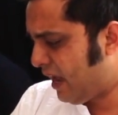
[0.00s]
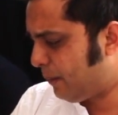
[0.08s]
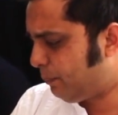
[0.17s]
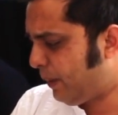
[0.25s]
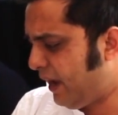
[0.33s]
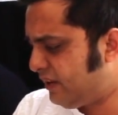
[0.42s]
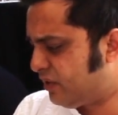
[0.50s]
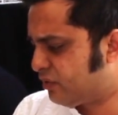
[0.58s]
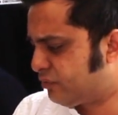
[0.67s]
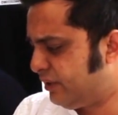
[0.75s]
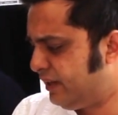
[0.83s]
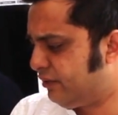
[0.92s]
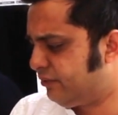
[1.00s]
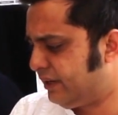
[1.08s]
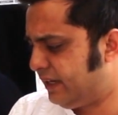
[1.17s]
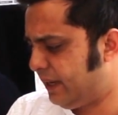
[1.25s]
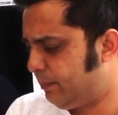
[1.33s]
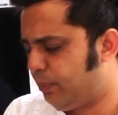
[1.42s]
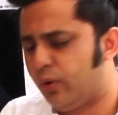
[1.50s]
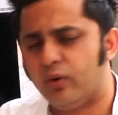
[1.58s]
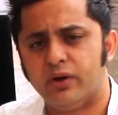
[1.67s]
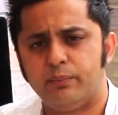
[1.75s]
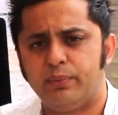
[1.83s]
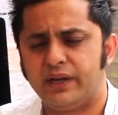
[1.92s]
And pace is really, really
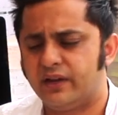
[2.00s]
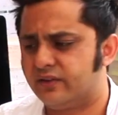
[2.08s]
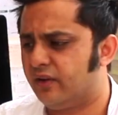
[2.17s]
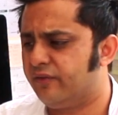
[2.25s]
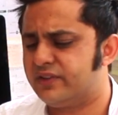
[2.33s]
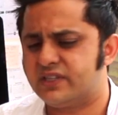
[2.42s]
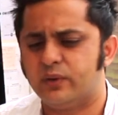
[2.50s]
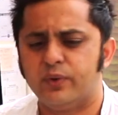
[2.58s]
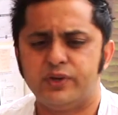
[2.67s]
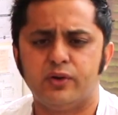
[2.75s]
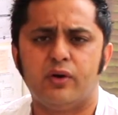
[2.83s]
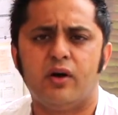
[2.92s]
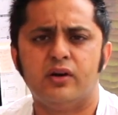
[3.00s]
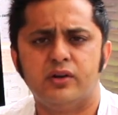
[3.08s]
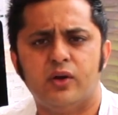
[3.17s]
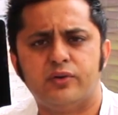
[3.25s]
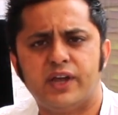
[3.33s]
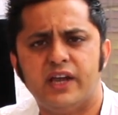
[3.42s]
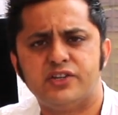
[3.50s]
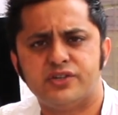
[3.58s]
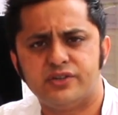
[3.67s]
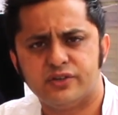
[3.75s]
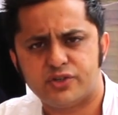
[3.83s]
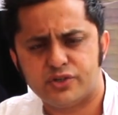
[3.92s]
important because obviously when you're on
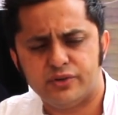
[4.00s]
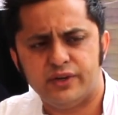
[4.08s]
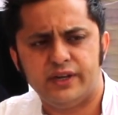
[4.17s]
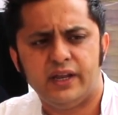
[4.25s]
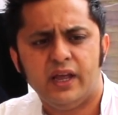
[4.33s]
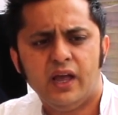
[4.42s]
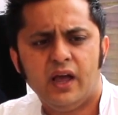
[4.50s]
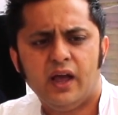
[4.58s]
location, you're shooting,